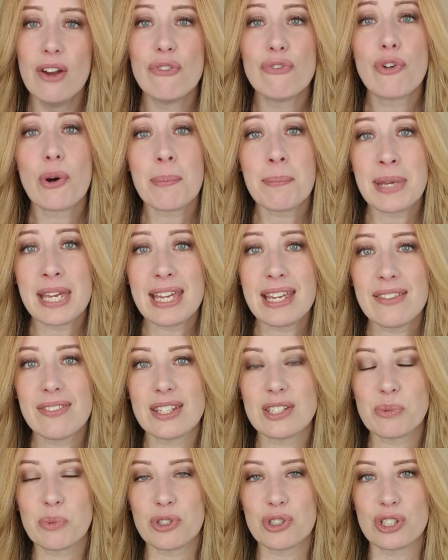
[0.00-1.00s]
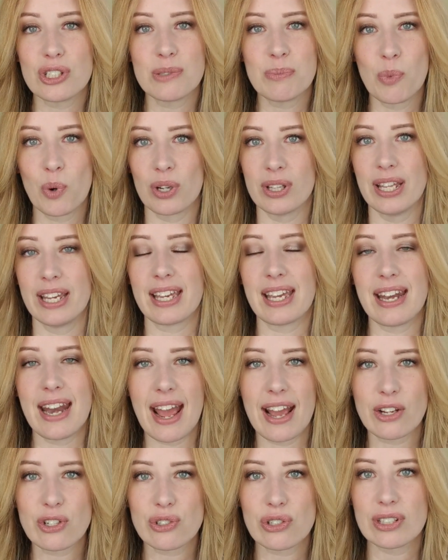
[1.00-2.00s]
For me, this was just more like an
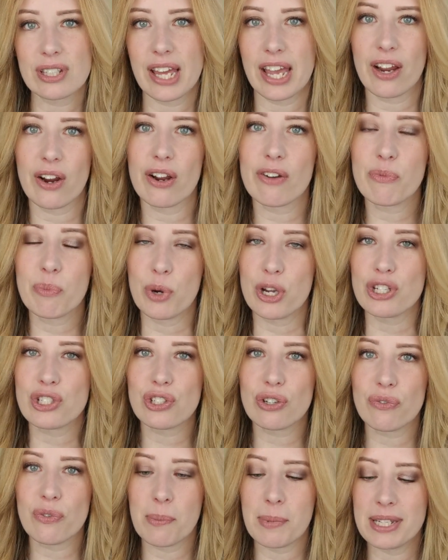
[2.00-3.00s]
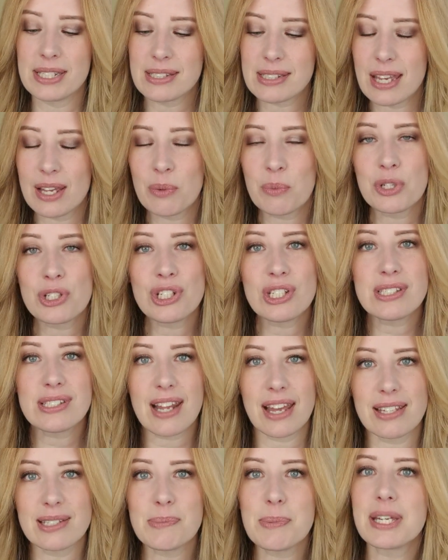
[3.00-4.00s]
extra layer of moisture for my skin, which is
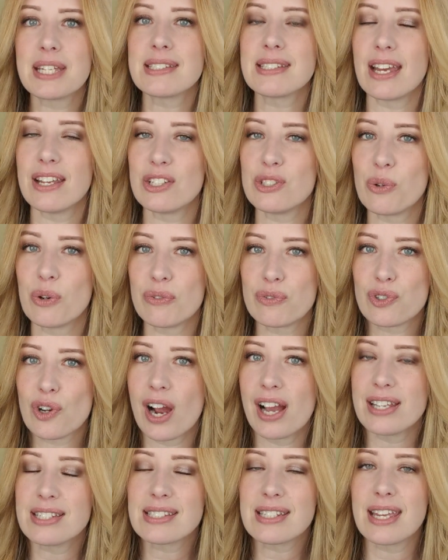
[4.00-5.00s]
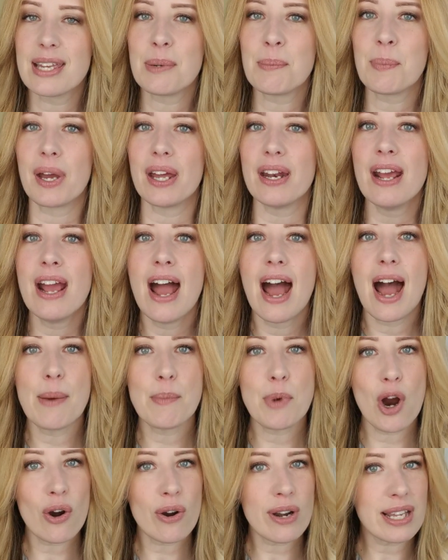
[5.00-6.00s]
nice because I do have dry skin, but
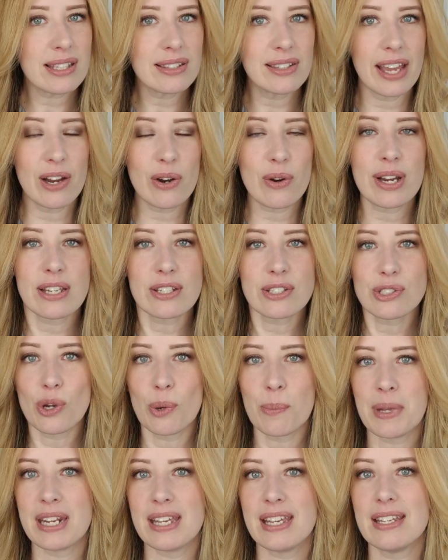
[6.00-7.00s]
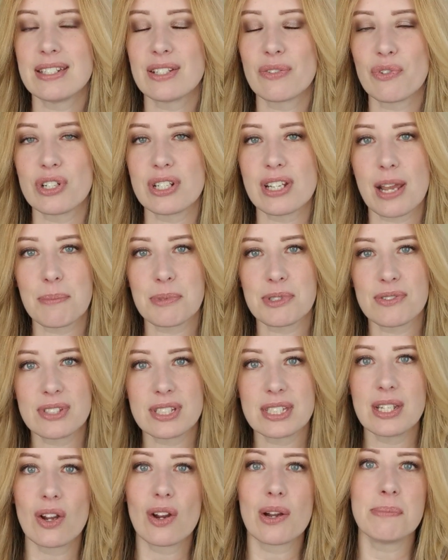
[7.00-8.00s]
I'm already layering so many different types of
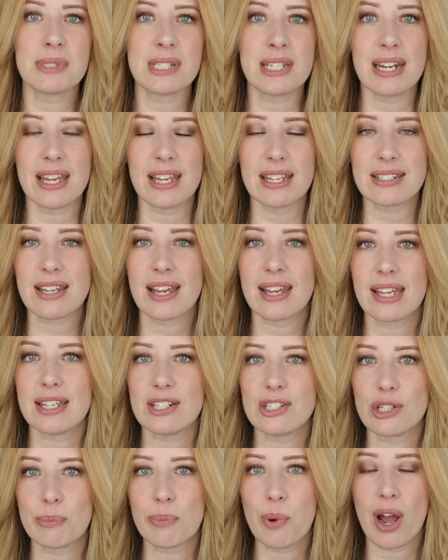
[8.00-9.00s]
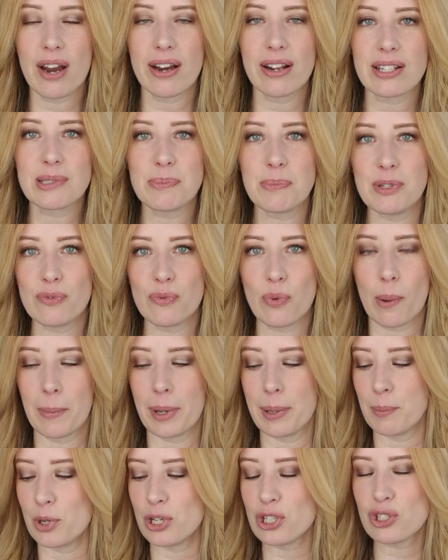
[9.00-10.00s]
serums and anti-aging products before
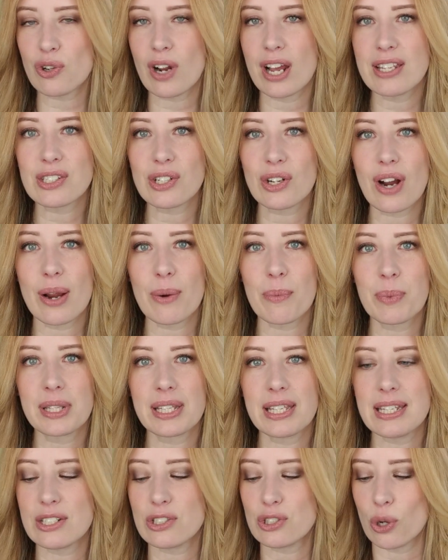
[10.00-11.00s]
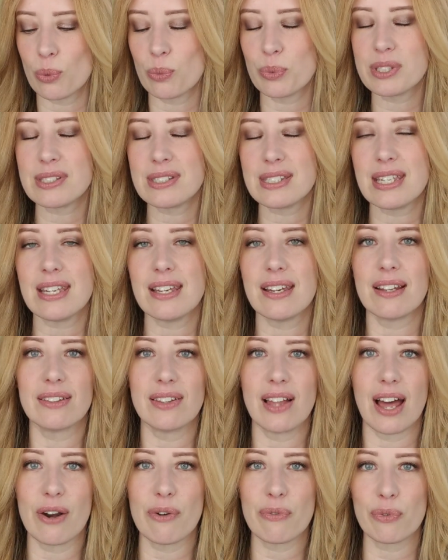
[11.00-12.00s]
my moisturizer. I really don't see a
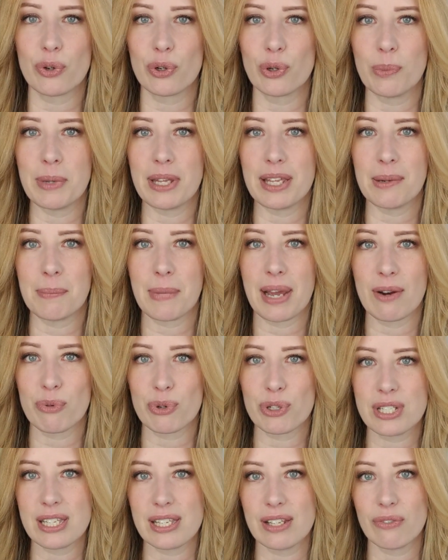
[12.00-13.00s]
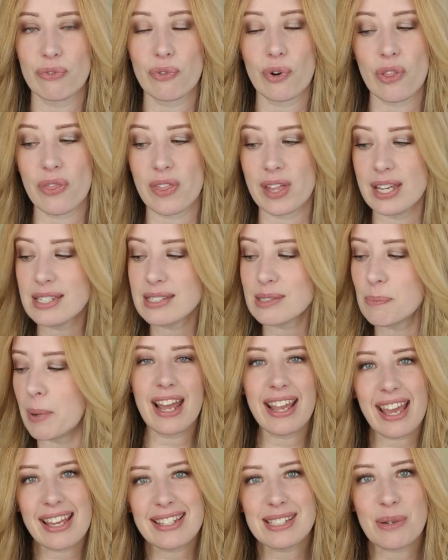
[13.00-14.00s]
lot of room in my routine for this.
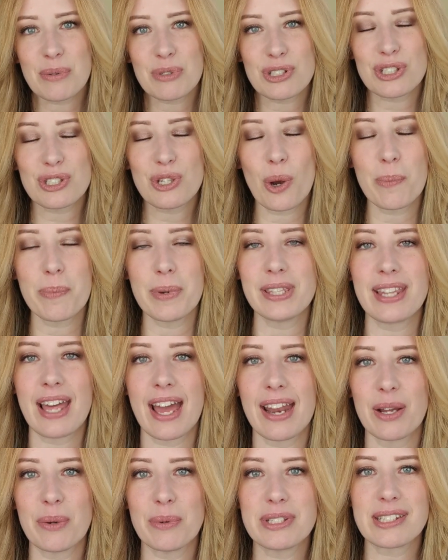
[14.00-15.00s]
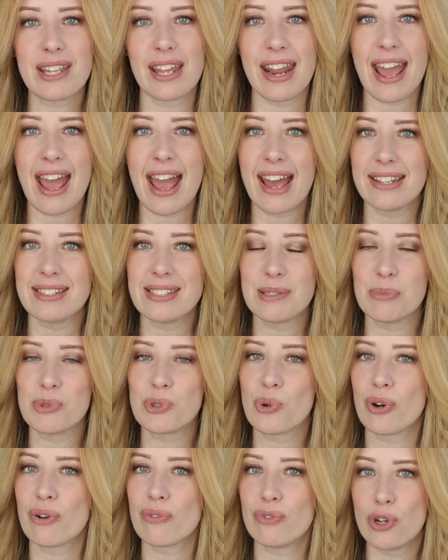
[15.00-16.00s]
I guess I was just hoping that it was going to add some
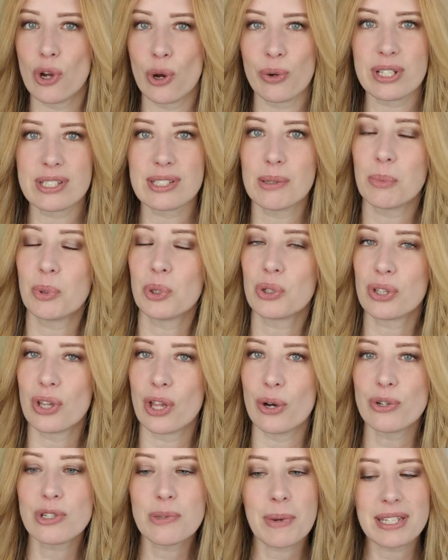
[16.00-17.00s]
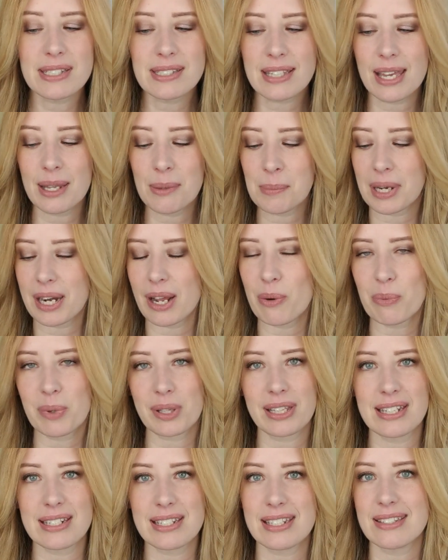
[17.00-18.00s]
sort of noticeable glow to my skin, but I
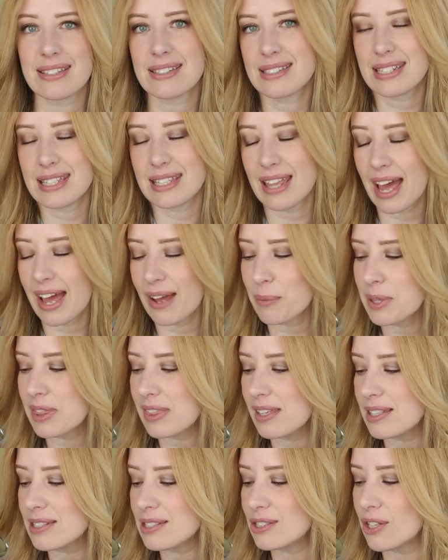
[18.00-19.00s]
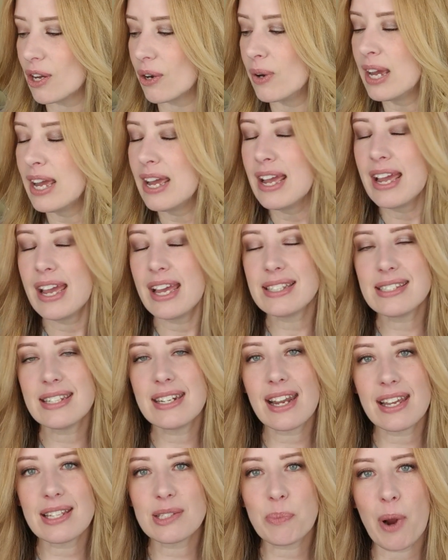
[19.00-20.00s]
really didn't see that with this. So it's
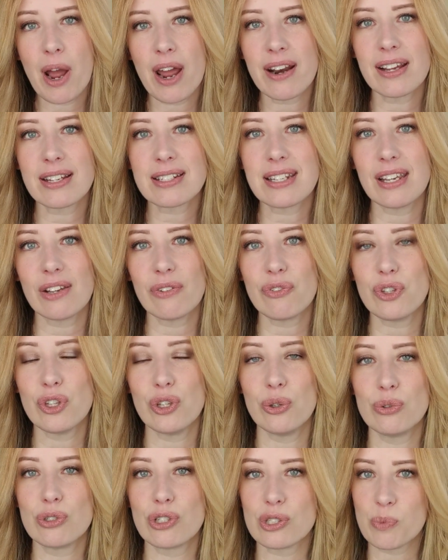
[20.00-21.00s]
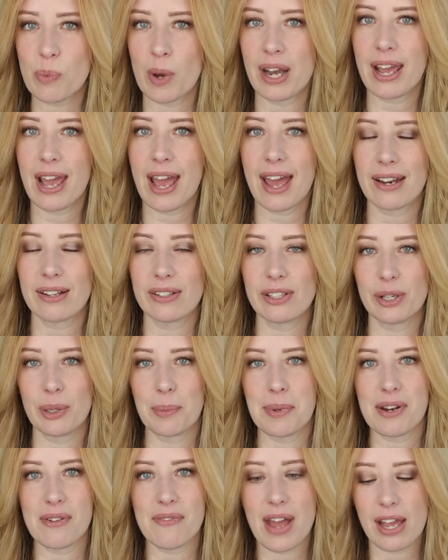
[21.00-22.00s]
a nice product if you just want to add a
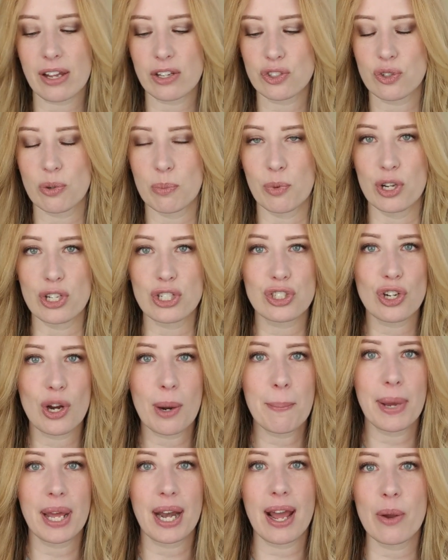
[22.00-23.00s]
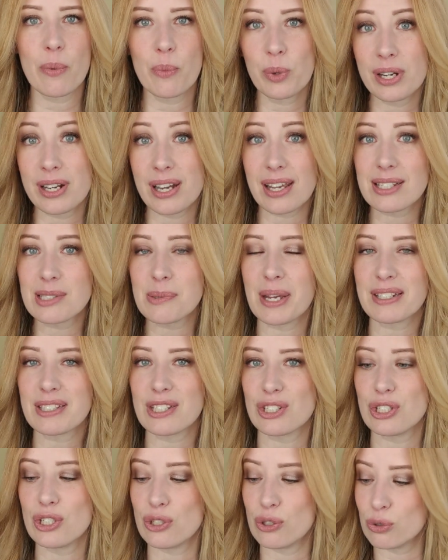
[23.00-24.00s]
little bit of extra moisture, but I wouldn't
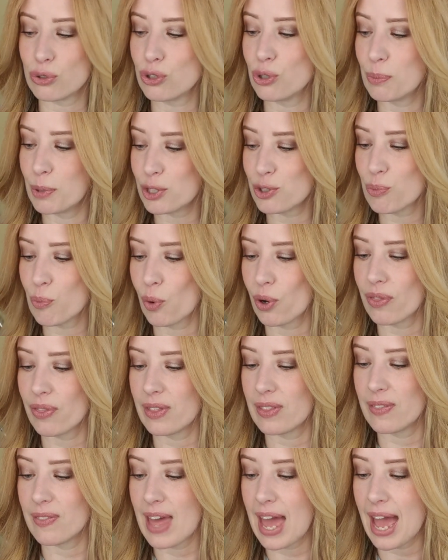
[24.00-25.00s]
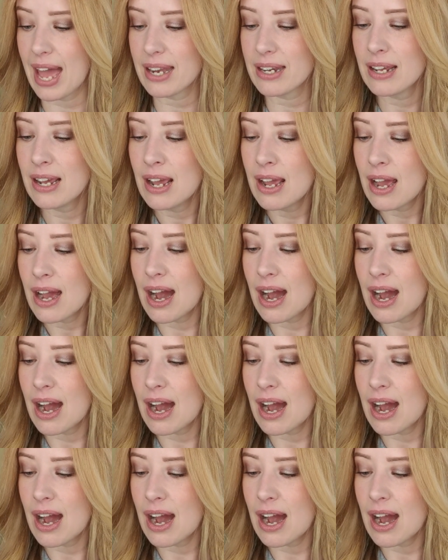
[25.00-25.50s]
expect it to do too much more than that.